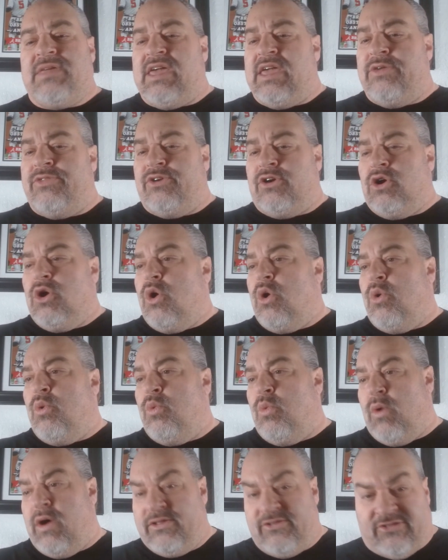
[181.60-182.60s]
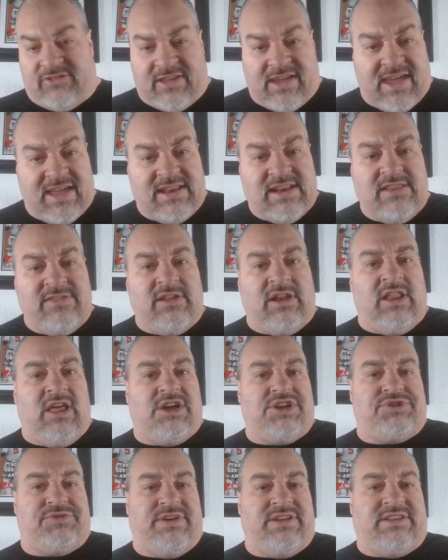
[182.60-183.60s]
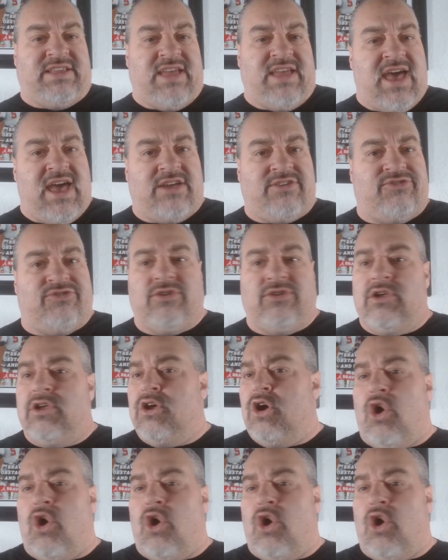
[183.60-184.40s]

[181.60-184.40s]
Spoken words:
either wants to get in the luxury tax